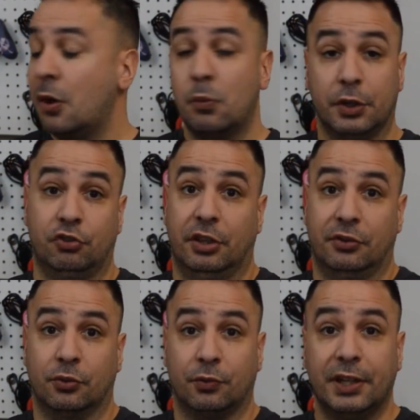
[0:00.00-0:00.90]
which
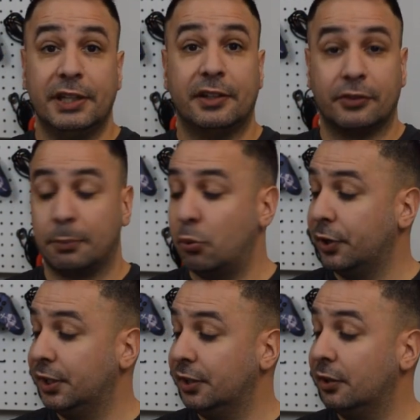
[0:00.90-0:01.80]
is really
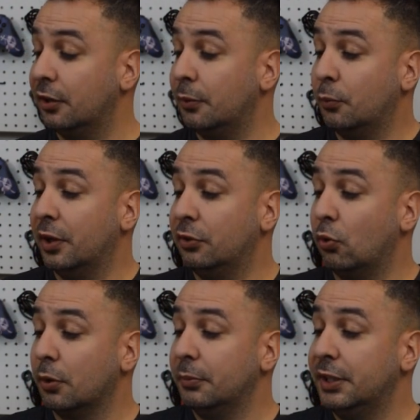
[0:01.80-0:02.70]
disappointing when
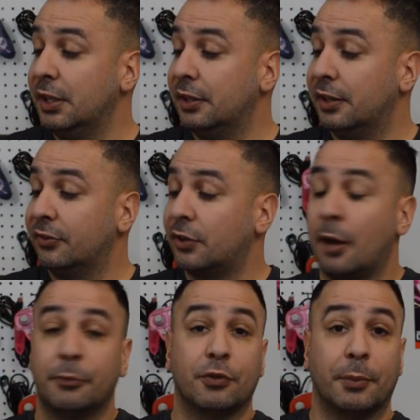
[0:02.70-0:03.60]
normally this
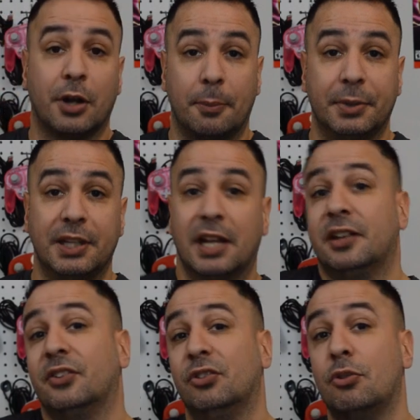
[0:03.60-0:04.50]
comes from a company that
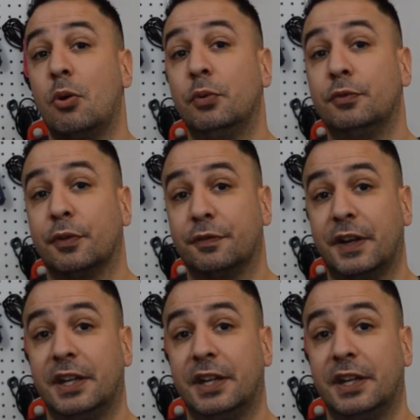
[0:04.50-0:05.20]
is known for